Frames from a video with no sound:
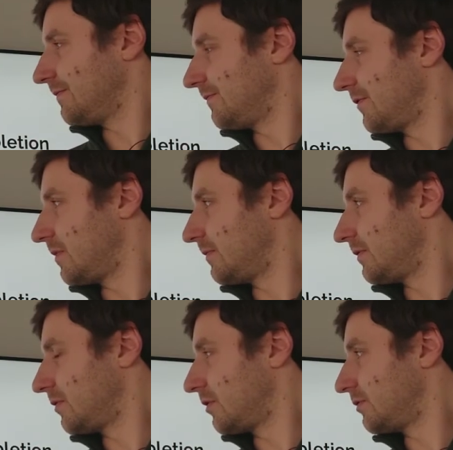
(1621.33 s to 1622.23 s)
from a
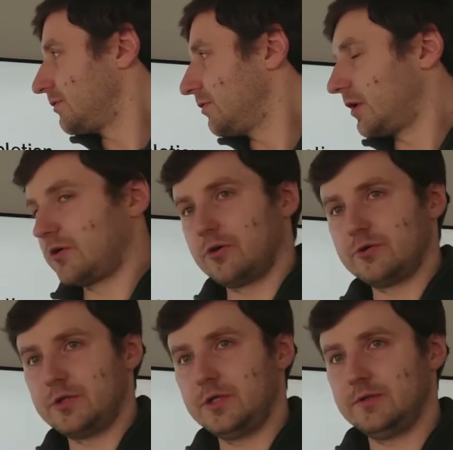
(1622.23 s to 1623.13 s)

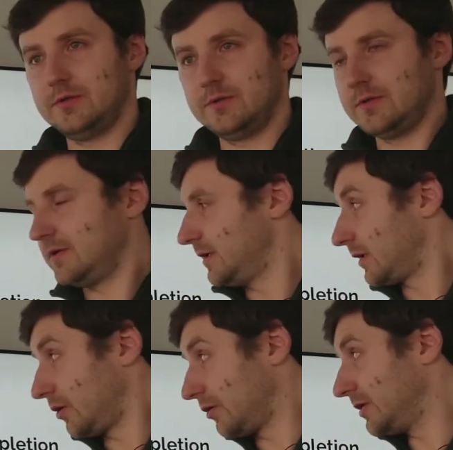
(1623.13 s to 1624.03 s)
coroutine, in a
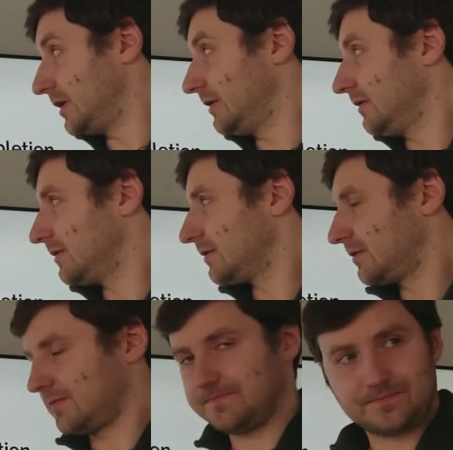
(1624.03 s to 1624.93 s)
coroutine,
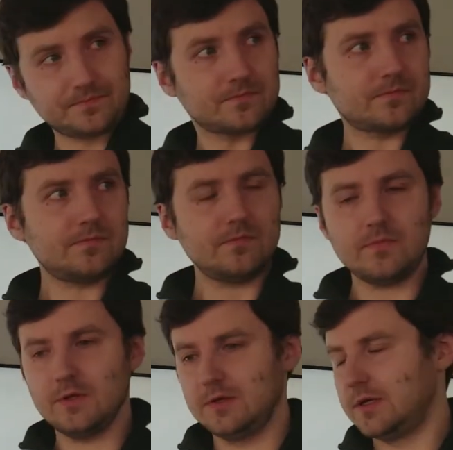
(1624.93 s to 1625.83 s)

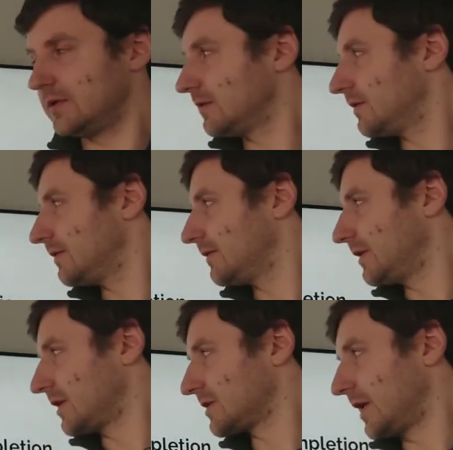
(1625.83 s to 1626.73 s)
and the
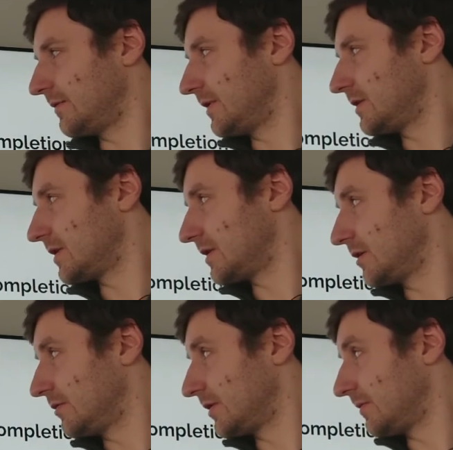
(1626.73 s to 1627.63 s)
next line gets
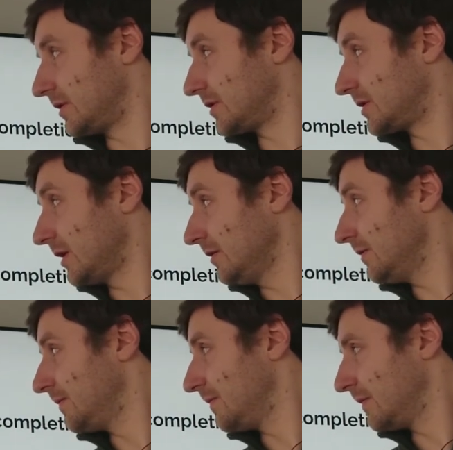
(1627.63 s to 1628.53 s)
executed when it's done.
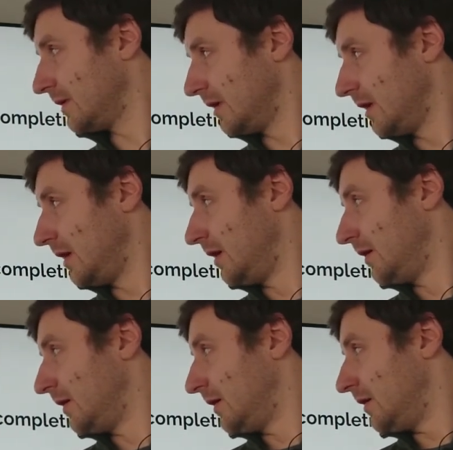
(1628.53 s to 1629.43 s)

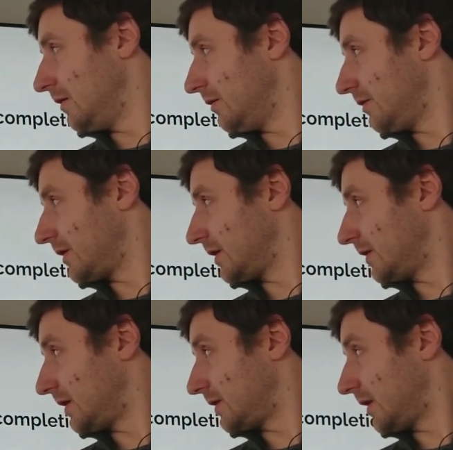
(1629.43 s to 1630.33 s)
Or you can
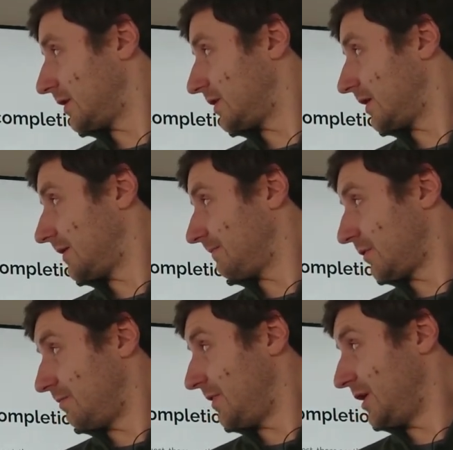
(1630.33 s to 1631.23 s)
attach a
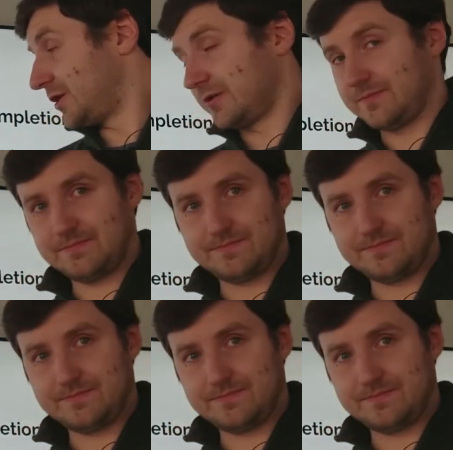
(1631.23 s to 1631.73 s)
completion